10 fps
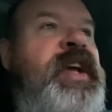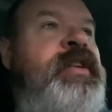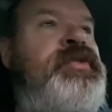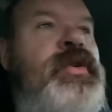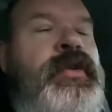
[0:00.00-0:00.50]

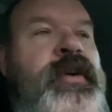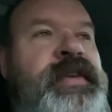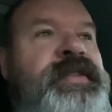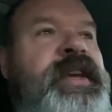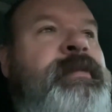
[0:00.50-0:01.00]
So
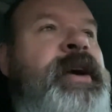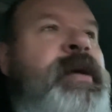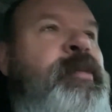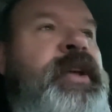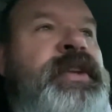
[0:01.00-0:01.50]
CoryC, in my
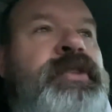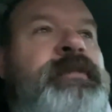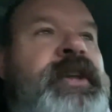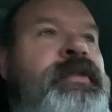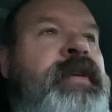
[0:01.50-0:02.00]
opinion, you
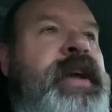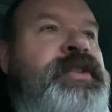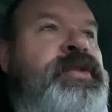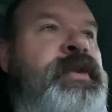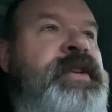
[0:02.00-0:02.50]
made the right
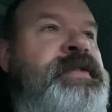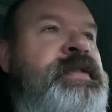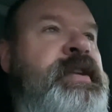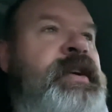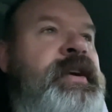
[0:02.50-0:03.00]
choice.
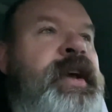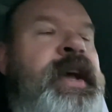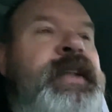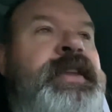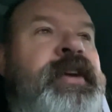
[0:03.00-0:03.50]

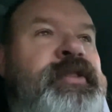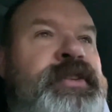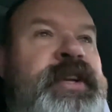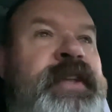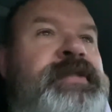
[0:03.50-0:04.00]
And the other
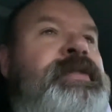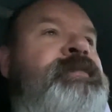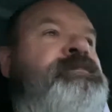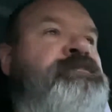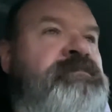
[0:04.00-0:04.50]
gents,
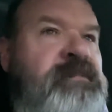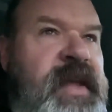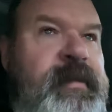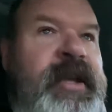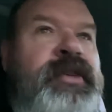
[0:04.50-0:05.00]

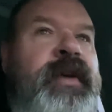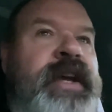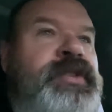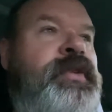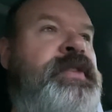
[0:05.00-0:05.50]
they made the
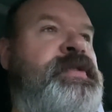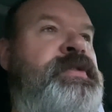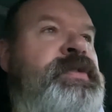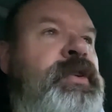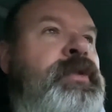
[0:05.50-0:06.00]
right
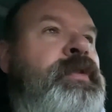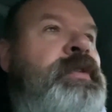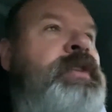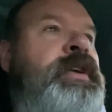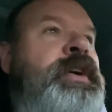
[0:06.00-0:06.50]
choices too.
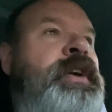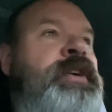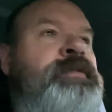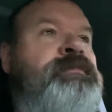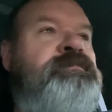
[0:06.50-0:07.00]

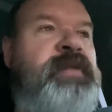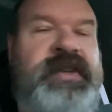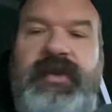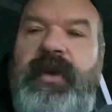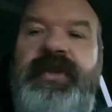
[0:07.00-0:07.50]

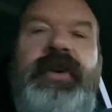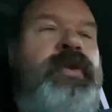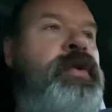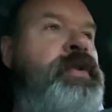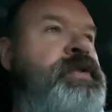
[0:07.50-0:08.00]
Things had run their
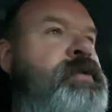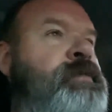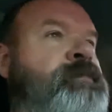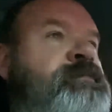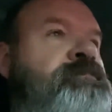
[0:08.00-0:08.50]
course
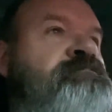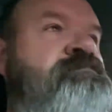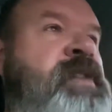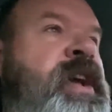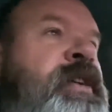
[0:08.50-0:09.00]

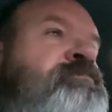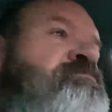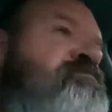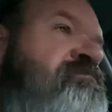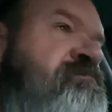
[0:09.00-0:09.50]
and
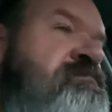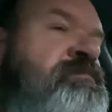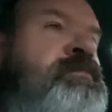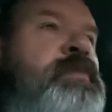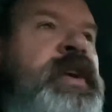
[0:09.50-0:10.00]

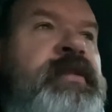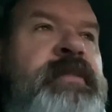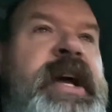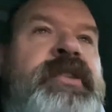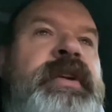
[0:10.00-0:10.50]
we're getting
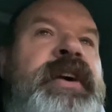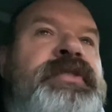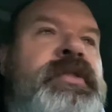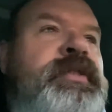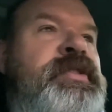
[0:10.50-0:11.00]
back around
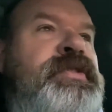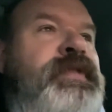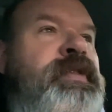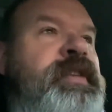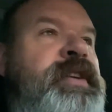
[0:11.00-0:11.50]
to it. There's a
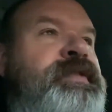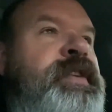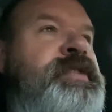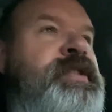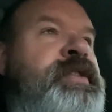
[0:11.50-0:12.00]
few things for
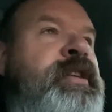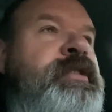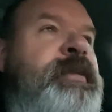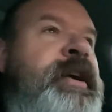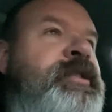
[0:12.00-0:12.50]
us to talk
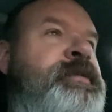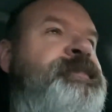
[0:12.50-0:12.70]
about